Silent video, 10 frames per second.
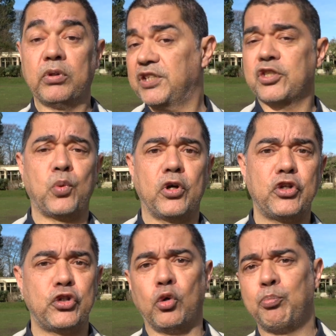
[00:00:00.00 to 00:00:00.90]
this is what you
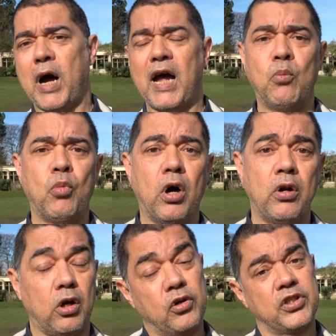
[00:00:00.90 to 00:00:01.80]
should buy and
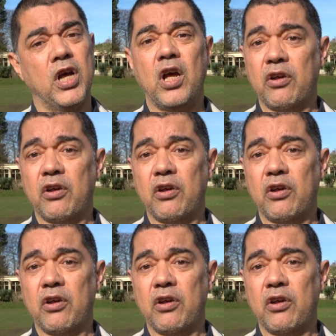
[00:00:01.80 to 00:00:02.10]
whatnot, because